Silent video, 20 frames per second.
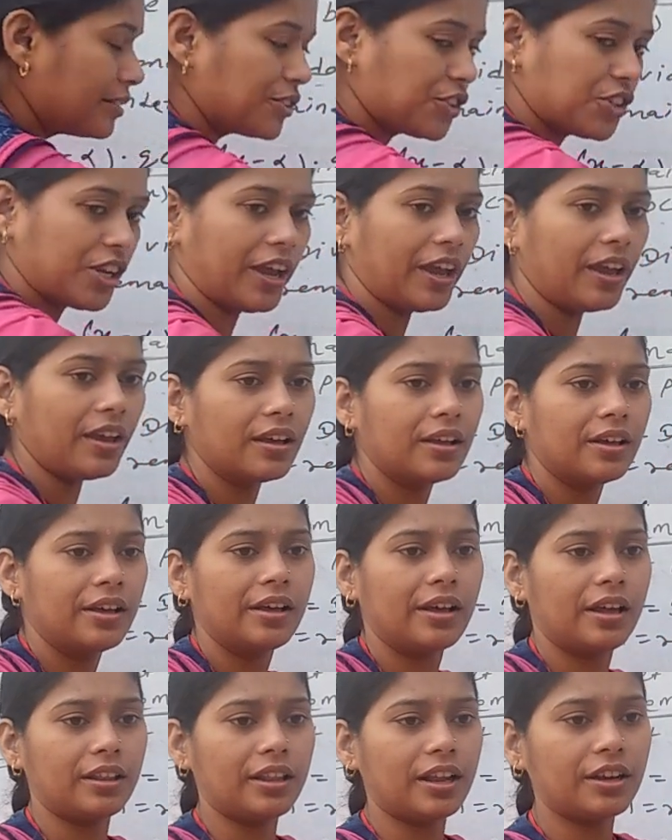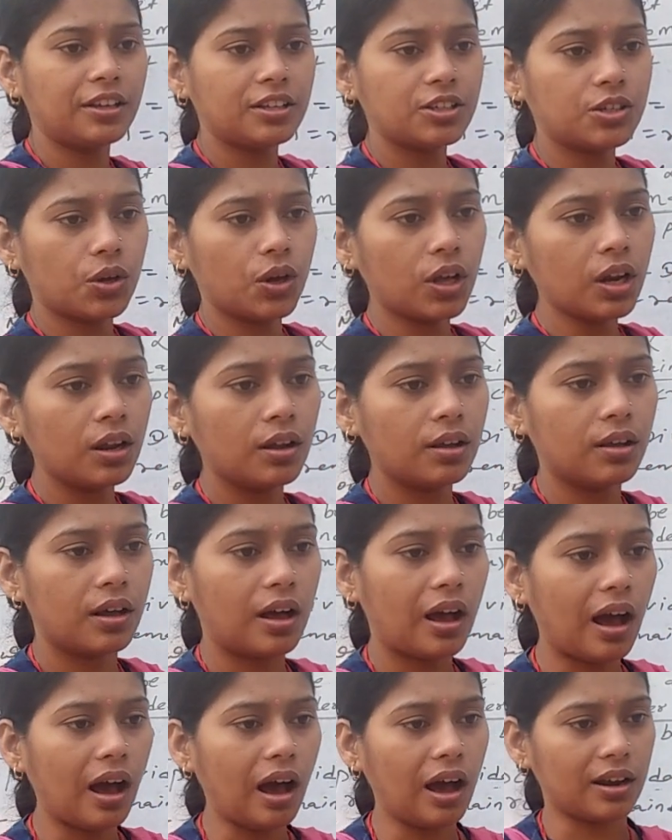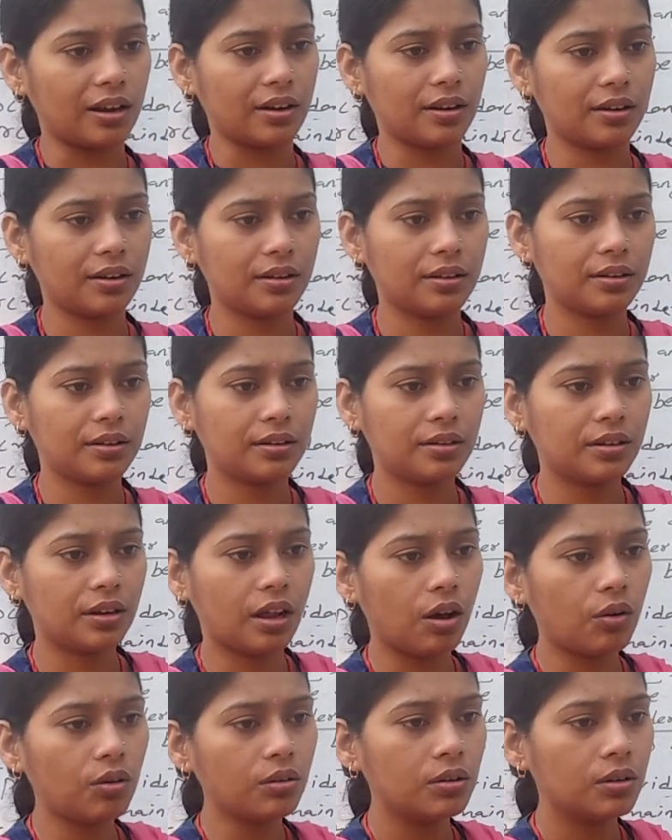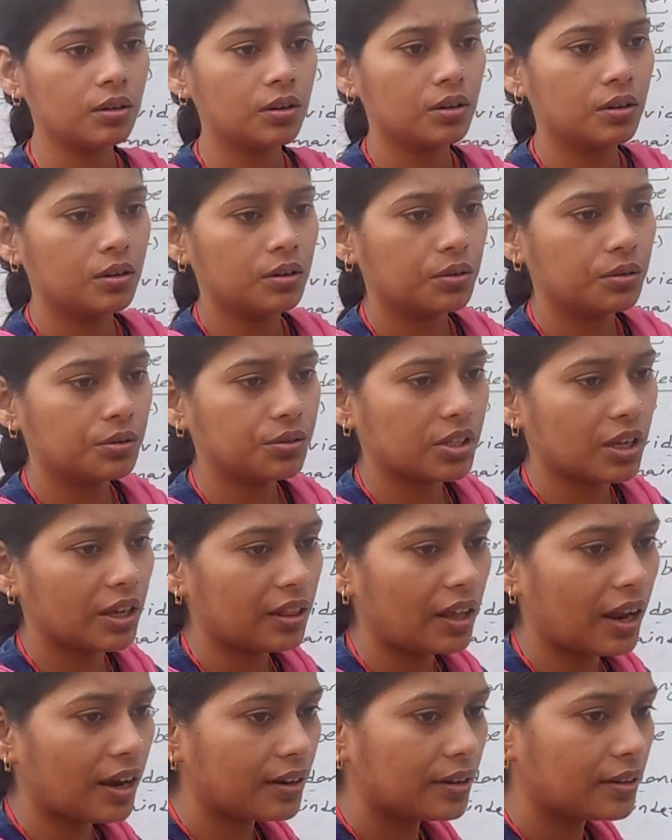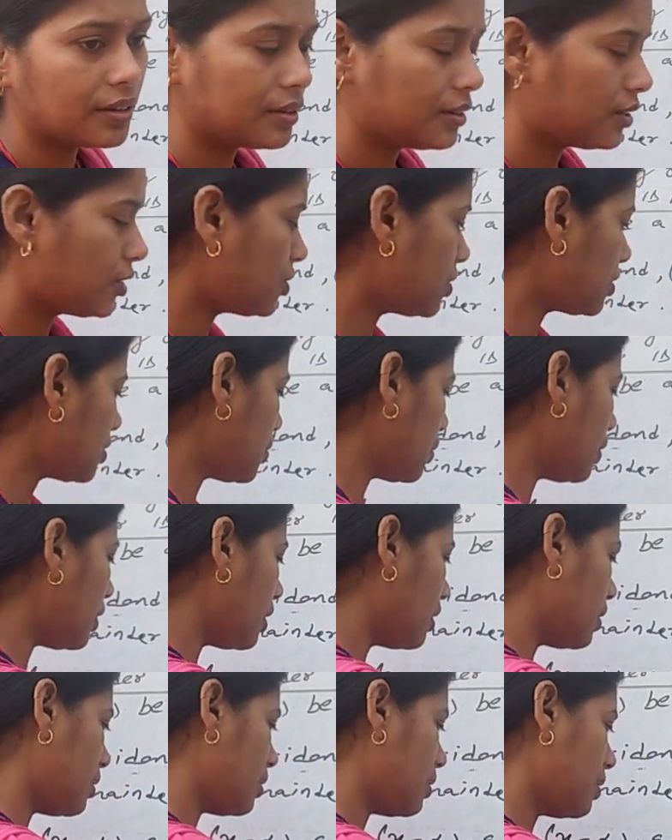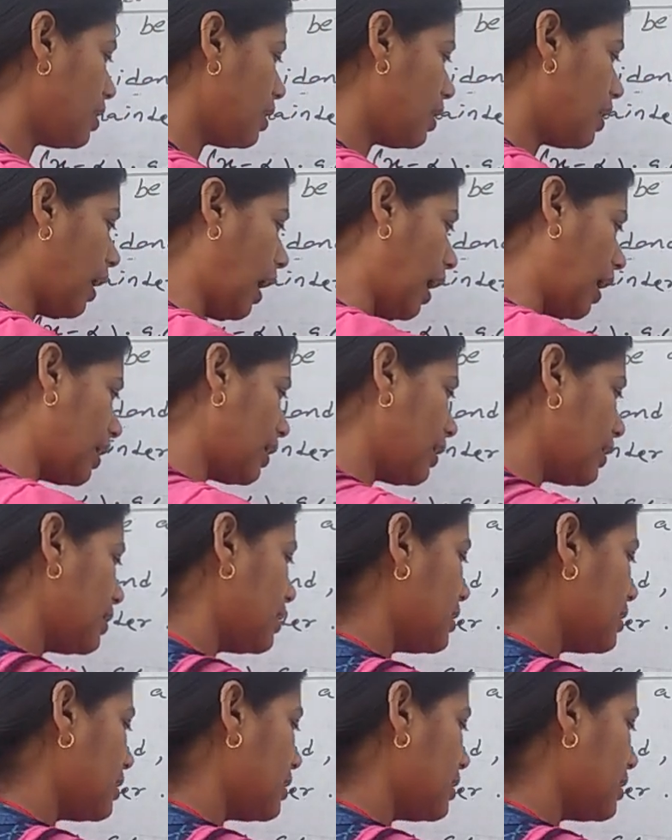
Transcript: shape, and that is your r. Now you say that this is your r